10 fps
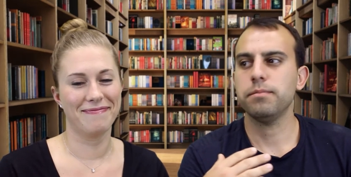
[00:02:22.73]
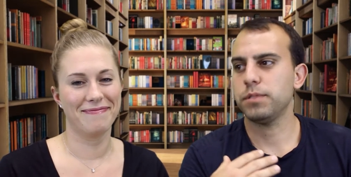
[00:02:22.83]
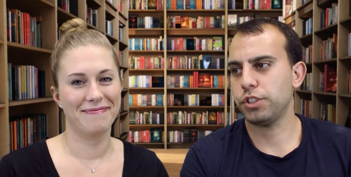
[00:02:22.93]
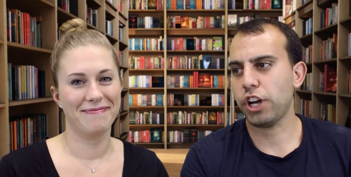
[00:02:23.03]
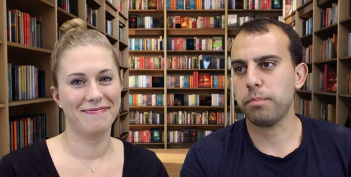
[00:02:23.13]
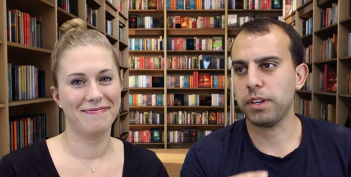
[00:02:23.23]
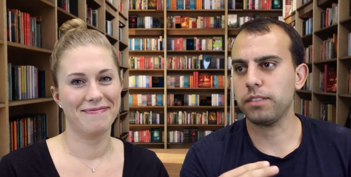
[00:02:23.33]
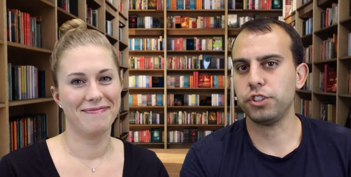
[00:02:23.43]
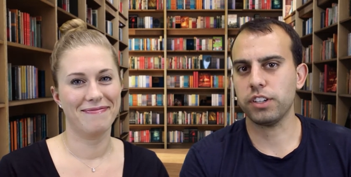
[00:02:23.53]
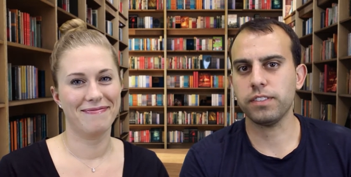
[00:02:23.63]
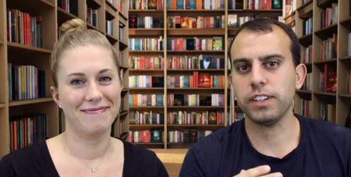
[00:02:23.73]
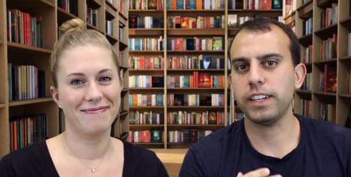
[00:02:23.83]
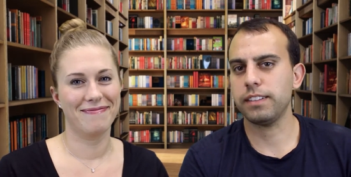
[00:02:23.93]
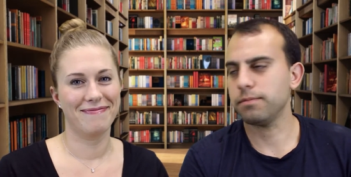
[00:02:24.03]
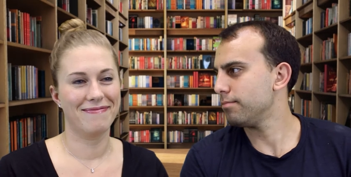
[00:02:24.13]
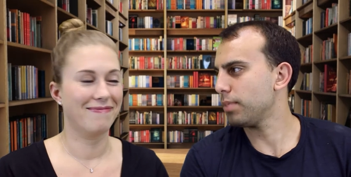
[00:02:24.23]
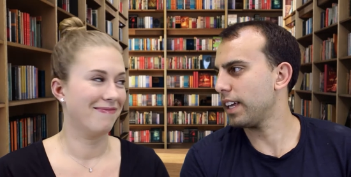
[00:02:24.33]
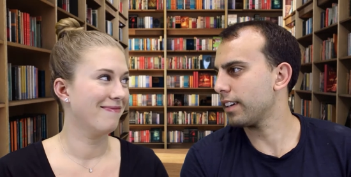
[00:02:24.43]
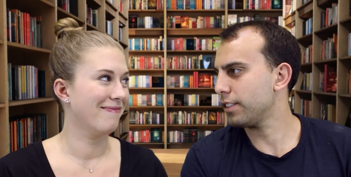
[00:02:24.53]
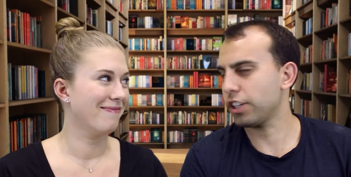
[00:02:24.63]
Speaker 1: shopping, Chick-fil-A,
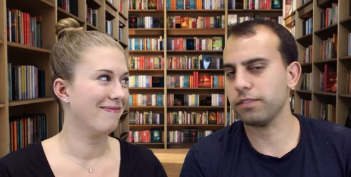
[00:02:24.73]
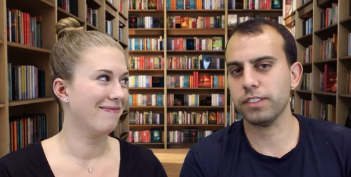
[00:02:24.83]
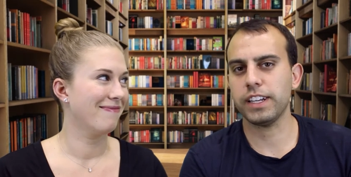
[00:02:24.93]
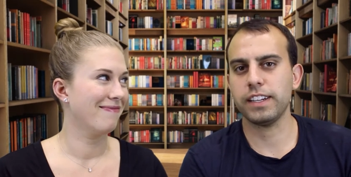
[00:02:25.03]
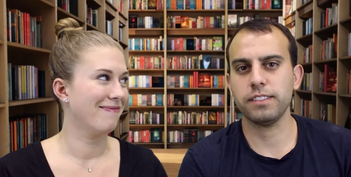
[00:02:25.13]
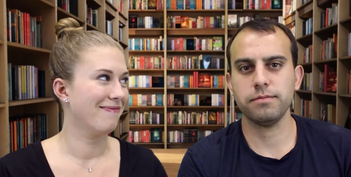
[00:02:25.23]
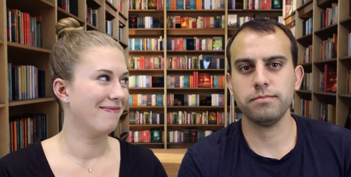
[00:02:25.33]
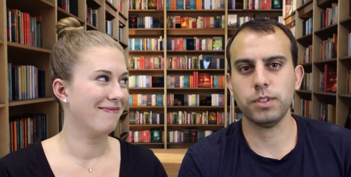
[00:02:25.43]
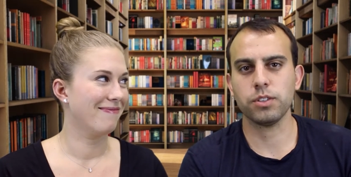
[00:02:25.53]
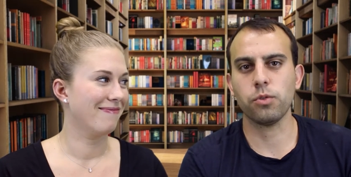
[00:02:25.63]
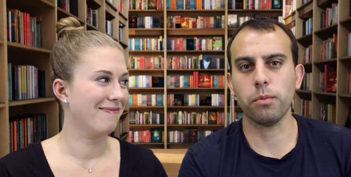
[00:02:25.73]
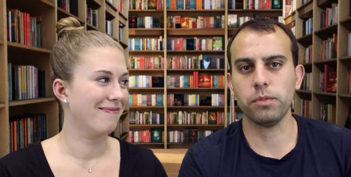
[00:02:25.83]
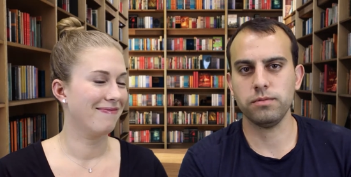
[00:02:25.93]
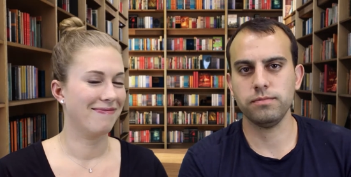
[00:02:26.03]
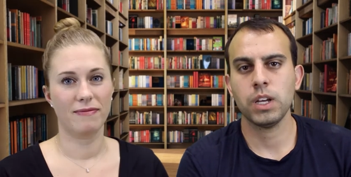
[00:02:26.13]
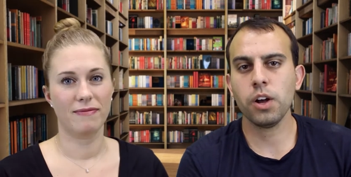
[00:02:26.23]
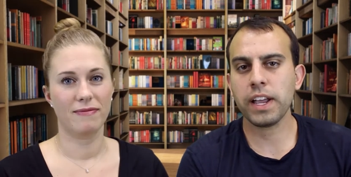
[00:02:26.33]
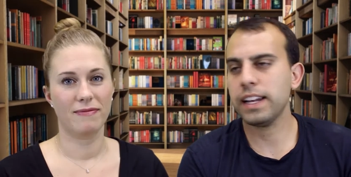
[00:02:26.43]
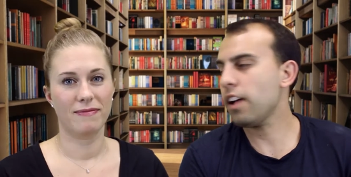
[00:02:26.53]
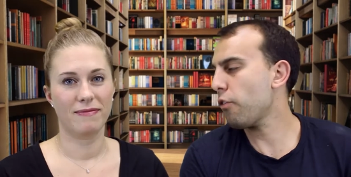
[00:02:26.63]
blank Chick-fil-A. It was horrible.
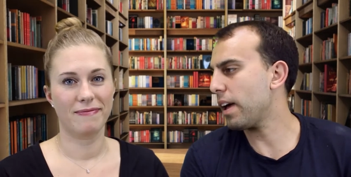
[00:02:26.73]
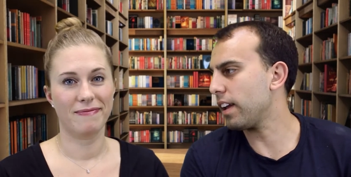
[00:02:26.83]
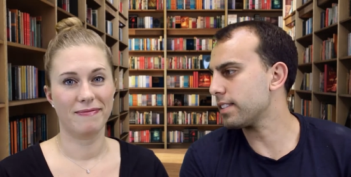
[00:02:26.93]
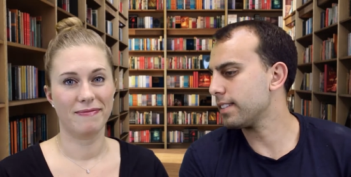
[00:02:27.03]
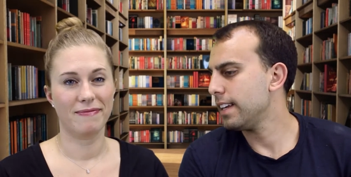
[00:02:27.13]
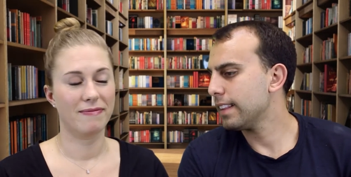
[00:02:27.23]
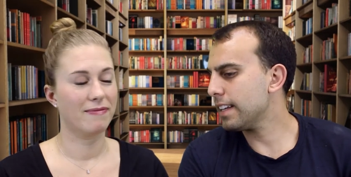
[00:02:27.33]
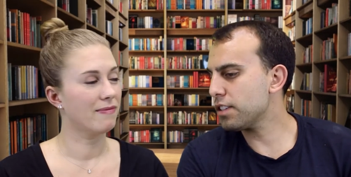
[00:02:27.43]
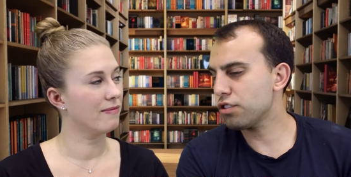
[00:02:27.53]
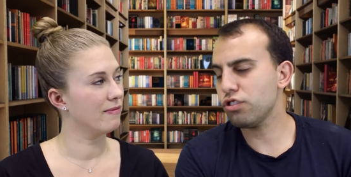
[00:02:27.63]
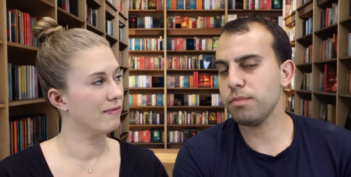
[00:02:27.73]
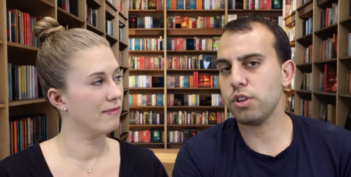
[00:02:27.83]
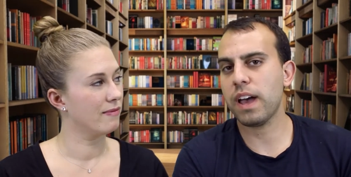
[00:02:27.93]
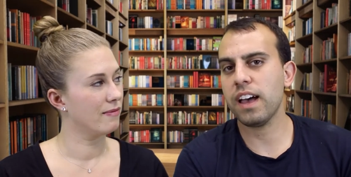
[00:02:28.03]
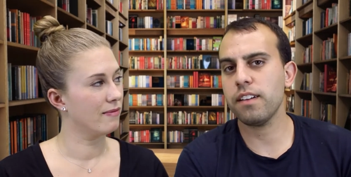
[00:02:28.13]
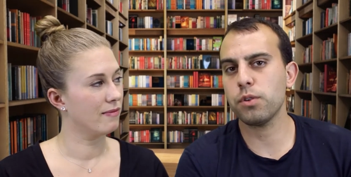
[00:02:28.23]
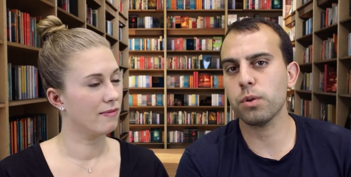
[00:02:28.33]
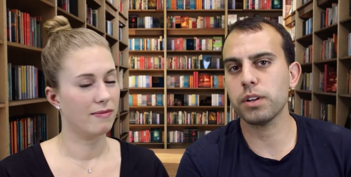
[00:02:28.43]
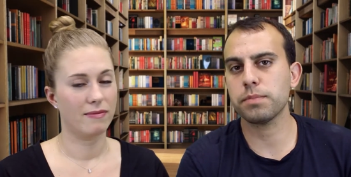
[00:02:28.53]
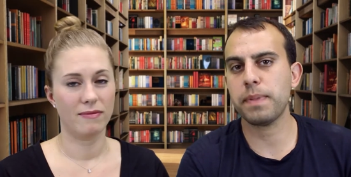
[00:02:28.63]
Okay, enough about us. Let's assume you have
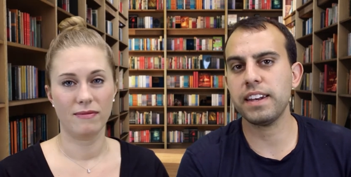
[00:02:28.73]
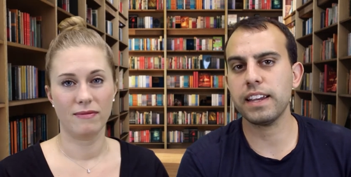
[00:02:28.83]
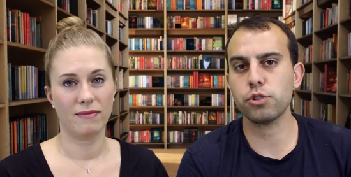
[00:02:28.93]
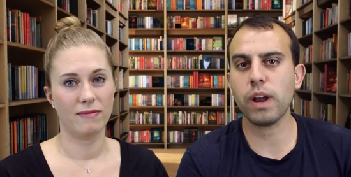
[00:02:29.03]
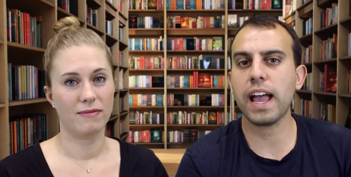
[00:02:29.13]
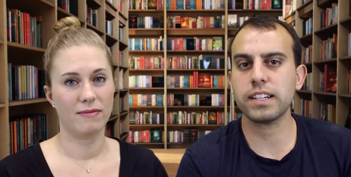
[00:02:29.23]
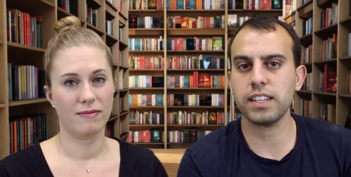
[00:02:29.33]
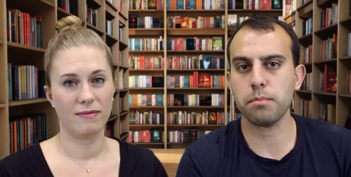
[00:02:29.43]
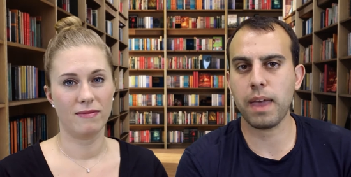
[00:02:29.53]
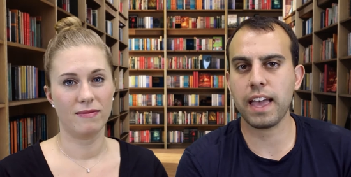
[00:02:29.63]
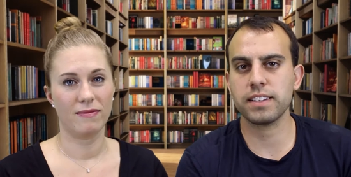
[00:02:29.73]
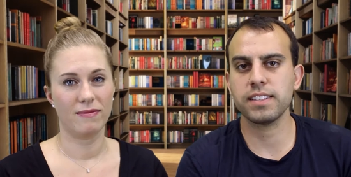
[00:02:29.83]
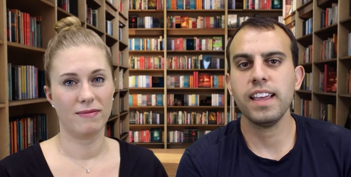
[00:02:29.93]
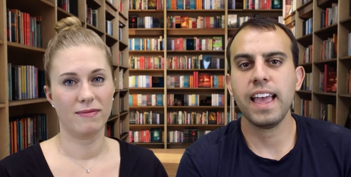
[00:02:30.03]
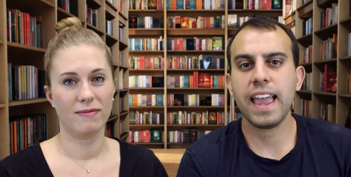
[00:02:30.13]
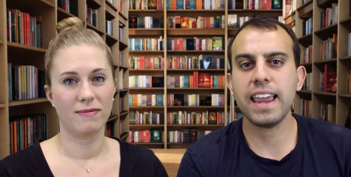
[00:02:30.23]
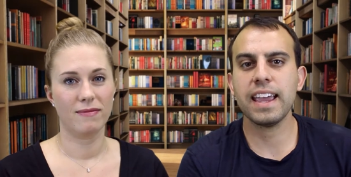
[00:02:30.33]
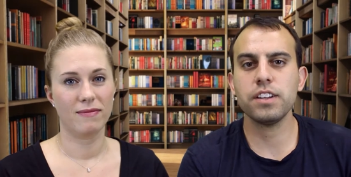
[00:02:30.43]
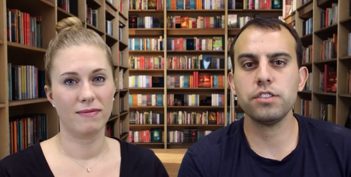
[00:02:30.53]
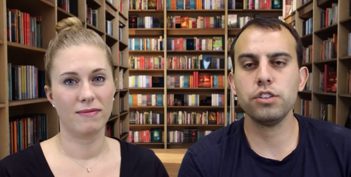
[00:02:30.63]
your spending tracked to the max
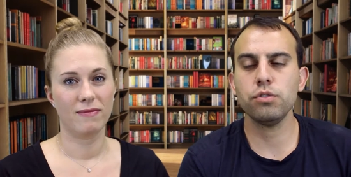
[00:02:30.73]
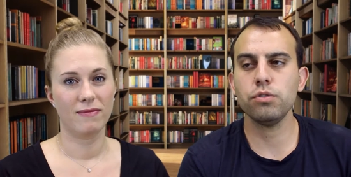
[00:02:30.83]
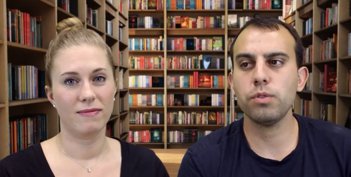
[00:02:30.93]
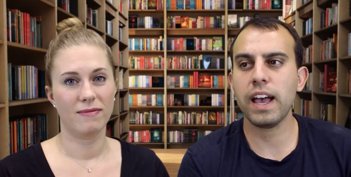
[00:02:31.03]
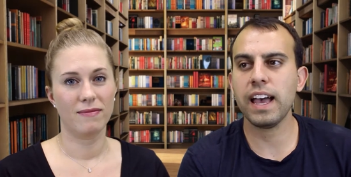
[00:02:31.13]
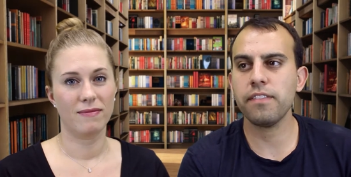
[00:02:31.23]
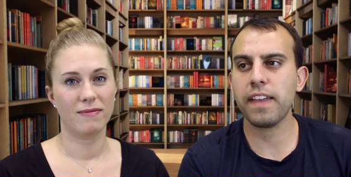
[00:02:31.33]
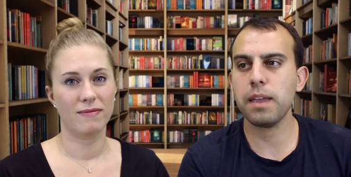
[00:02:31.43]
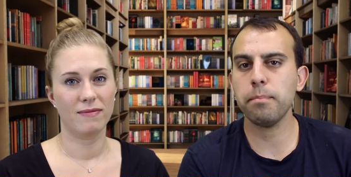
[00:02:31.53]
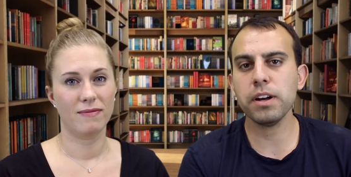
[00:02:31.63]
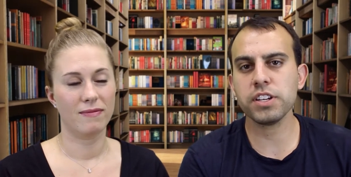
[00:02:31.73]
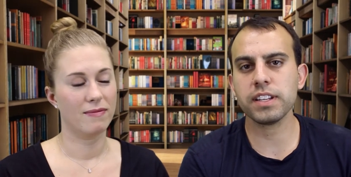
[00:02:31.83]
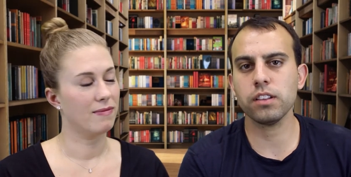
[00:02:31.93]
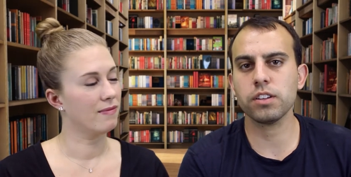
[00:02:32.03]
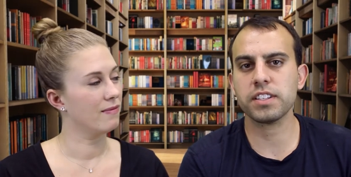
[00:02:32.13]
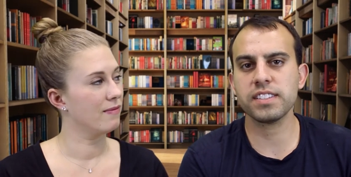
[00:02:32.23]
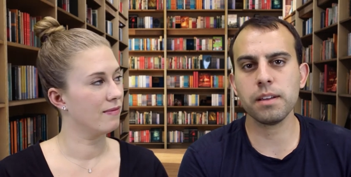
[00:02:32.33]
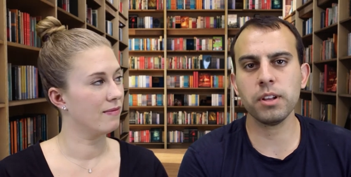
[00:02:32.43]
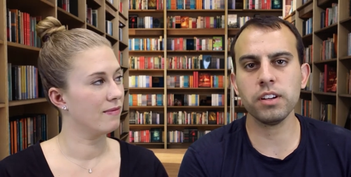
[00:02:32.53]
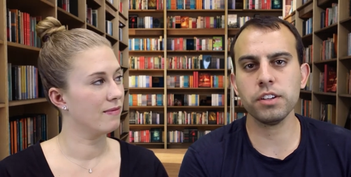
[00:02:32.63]
and you have a budget that looks
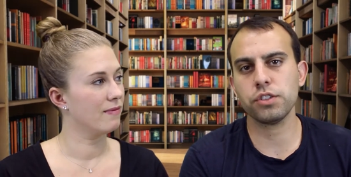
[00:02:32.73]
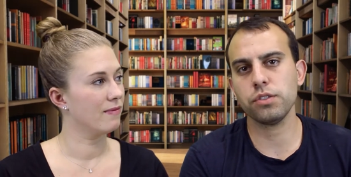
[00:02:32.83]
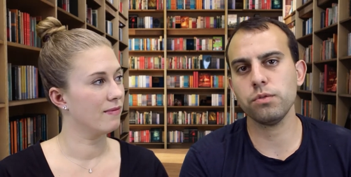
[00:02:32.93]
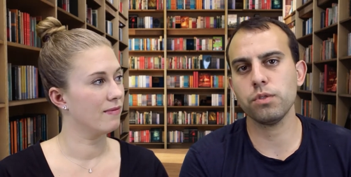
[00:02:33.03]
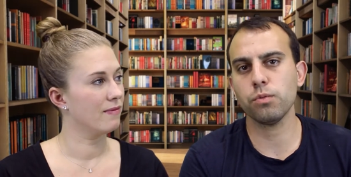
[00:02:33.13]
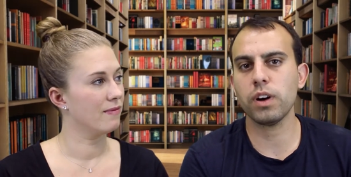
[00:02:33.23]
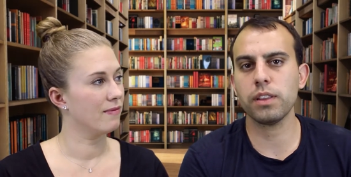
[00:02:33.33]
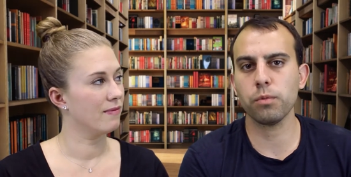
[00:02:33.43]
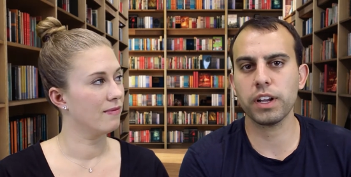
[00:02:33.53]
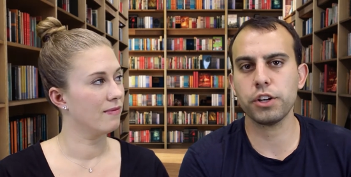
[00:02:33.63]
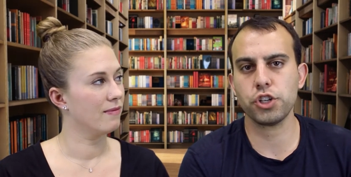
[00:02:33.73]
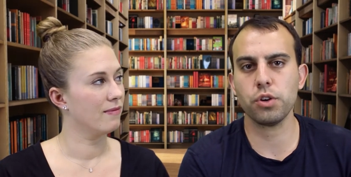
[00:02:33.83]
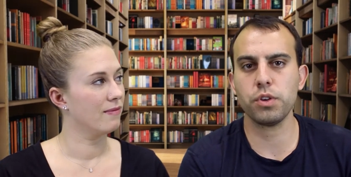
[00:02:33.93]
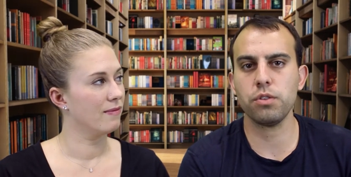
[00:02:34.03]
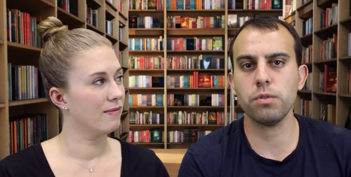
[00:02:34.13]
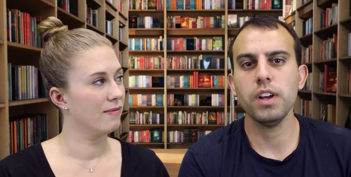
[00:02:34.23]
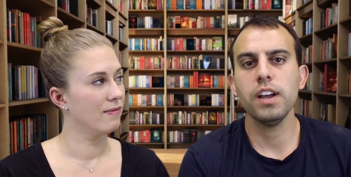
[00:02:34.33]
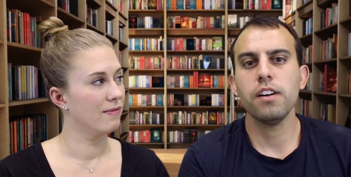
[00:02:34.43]
similar to the one that we're gonna show you